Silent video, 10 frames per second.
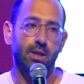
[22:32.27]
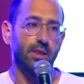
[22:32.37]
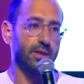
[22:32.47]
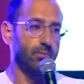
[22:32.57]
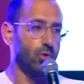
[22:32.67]

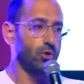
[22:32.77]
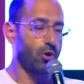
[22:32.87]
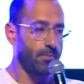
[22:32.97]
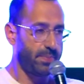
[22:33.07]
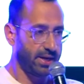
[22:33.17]
the more
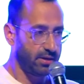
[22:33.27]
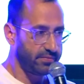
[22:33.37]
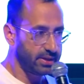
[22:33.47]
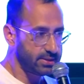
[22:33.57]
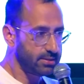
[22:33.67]
competitive it
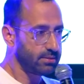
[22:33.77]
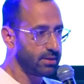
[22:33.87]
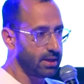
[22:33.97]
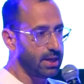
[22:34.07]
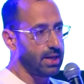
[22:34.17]
is,
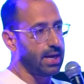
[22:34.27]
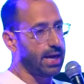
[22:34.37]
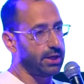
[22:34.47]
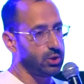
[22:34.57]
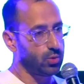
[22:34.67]

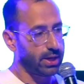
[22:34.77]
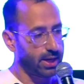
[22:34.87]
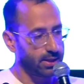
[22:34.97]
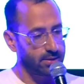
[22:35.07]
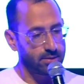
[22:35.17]
and you
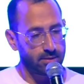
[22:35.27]
can